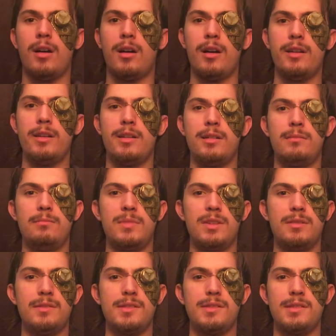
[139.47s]
on, and
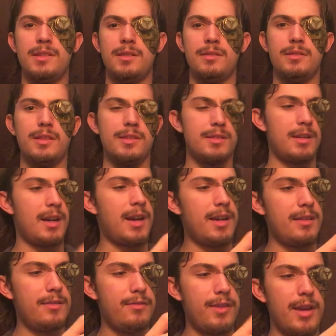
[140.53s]
it still doesn't
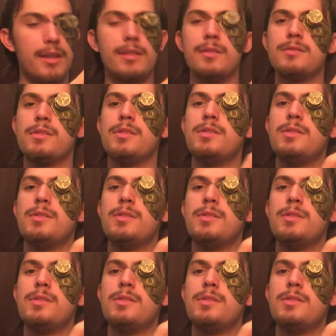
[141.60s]
hide the fact there's a